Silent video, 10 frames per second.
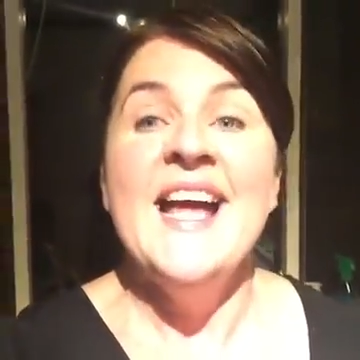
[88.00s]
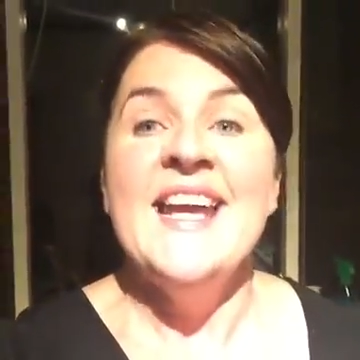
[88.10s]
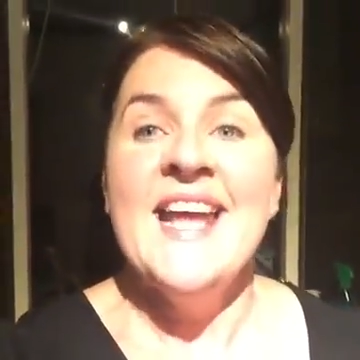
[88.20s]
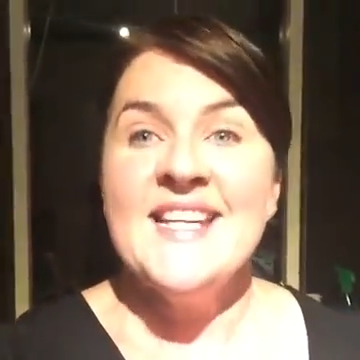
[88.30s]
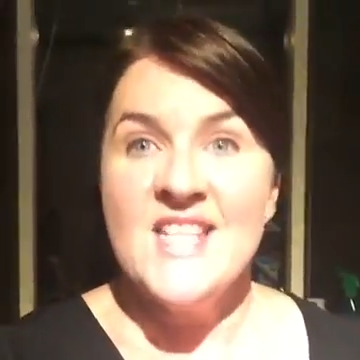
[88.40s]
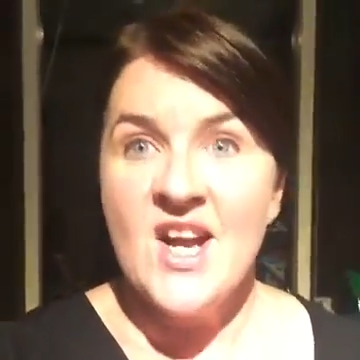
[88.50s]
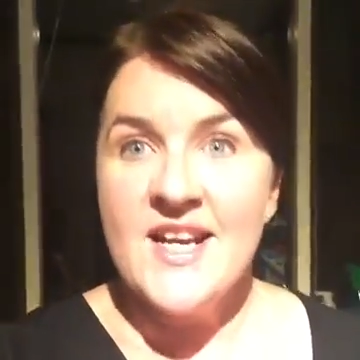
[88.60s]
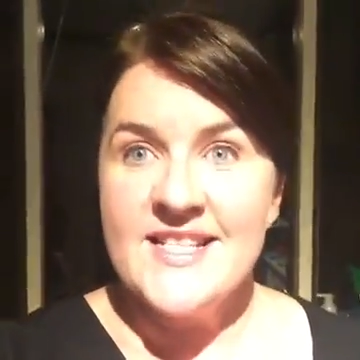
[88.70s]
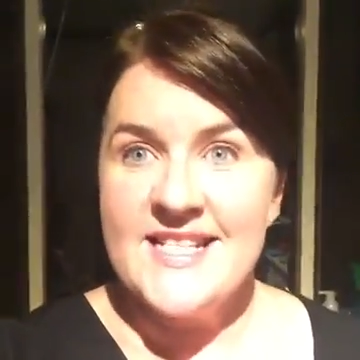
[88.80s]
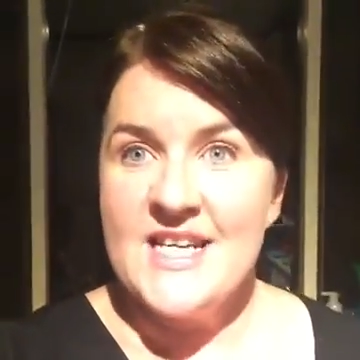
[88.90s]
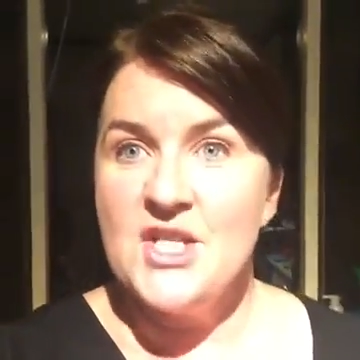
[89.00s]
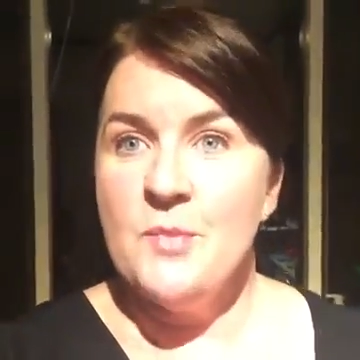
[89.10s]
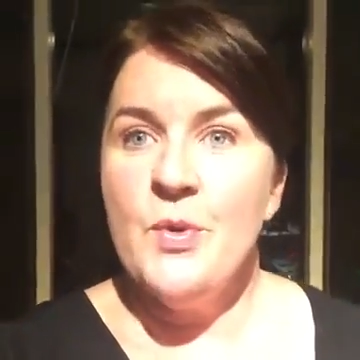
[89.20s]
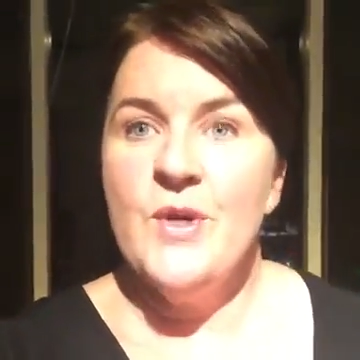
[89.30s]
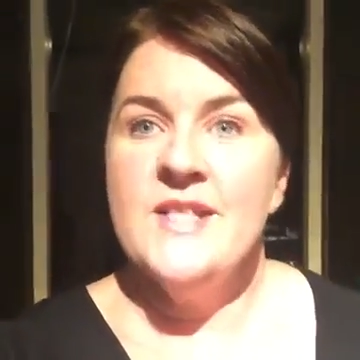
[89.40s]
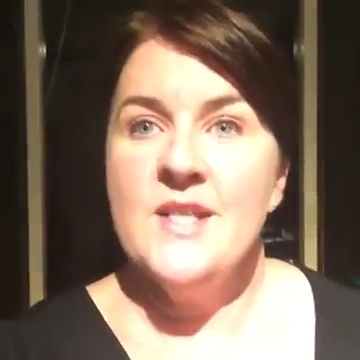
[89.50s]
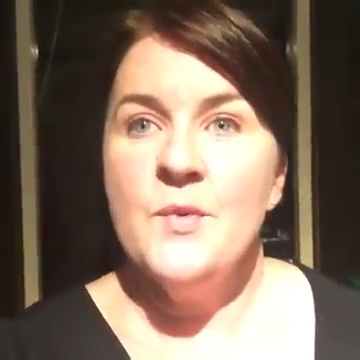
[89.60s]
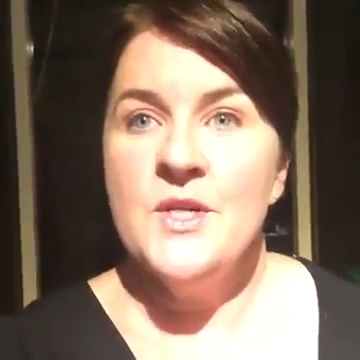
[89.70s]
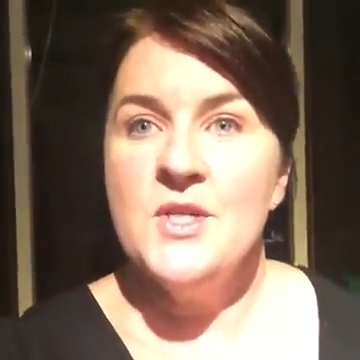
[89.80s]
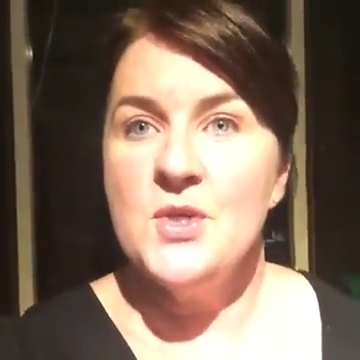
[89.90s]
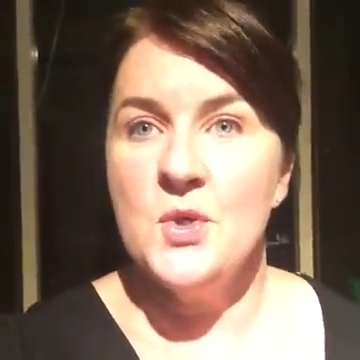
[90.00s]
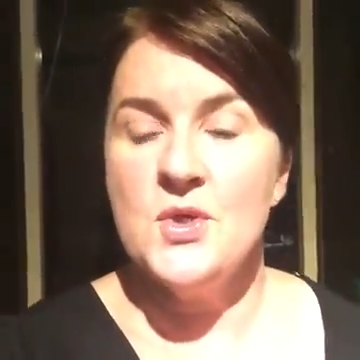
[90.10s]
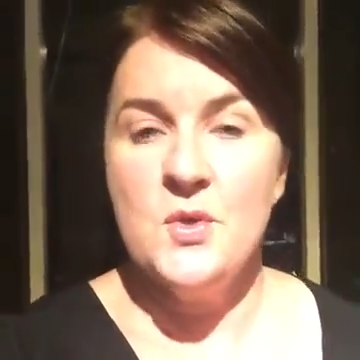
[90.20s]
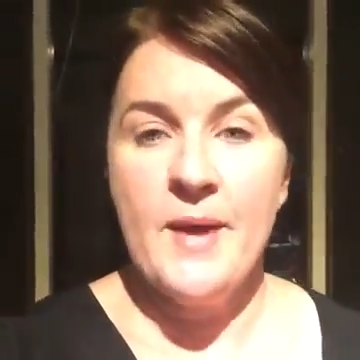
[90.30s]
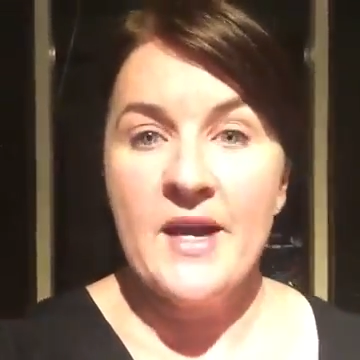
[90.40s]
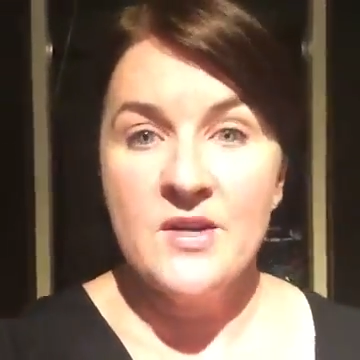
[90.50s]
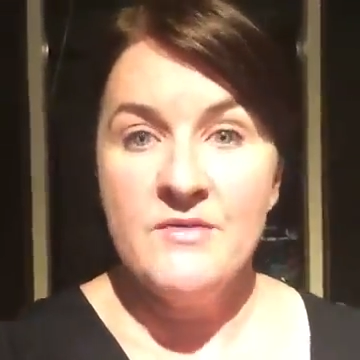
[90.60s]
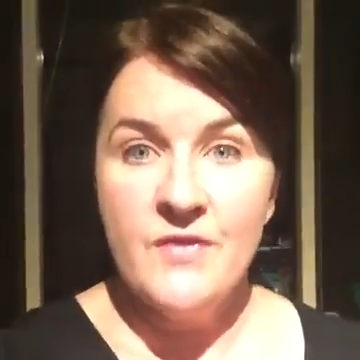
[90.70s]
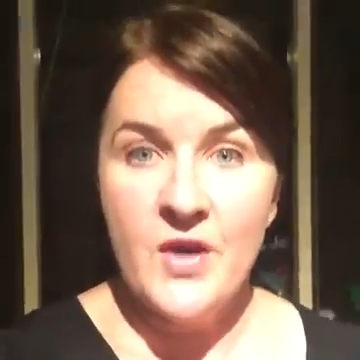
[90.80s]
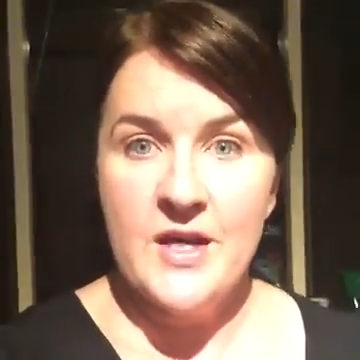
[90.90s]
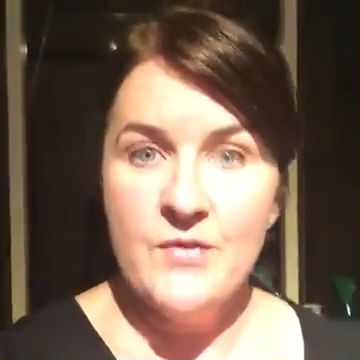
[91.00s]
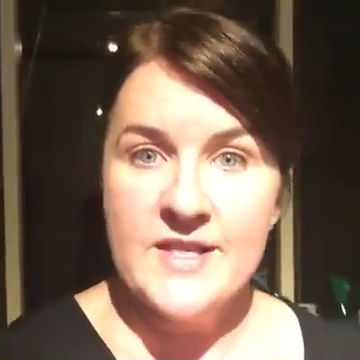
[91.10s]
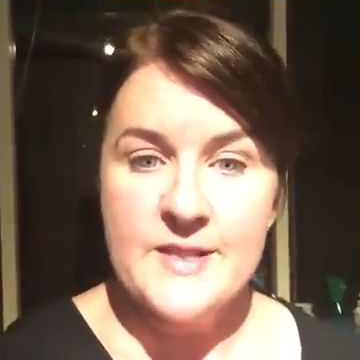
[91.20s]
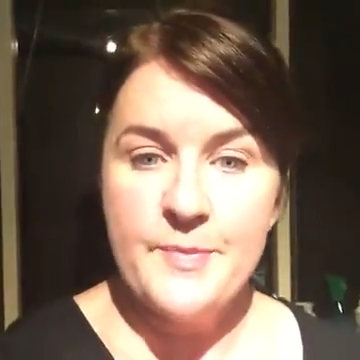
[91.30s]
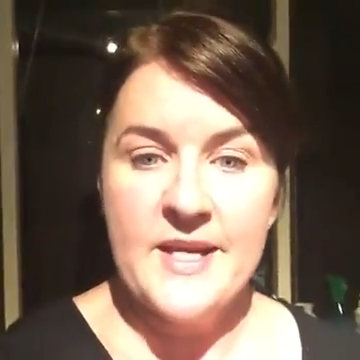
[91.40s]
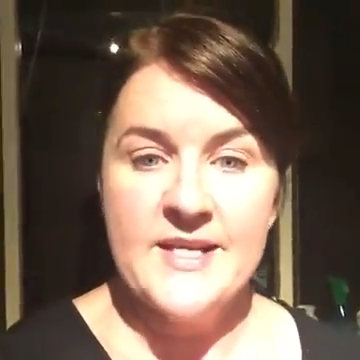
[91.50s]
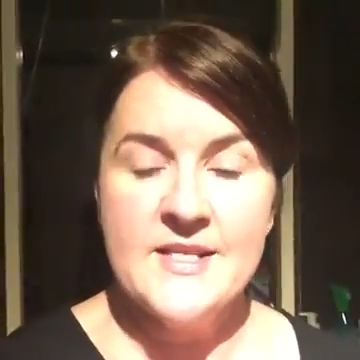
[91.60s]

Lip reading: Now tonight's teaching points, I wanted to talk to you about converting recipes.